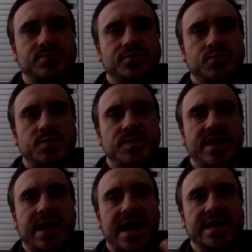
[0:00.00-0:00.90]
Wouldn't be
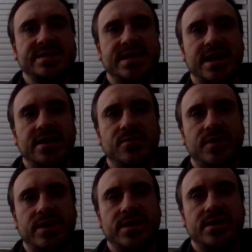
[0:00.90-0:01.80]
Kassite, would
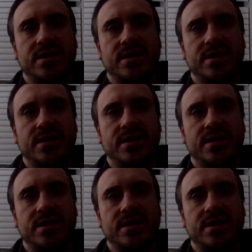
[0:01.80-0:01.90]
it?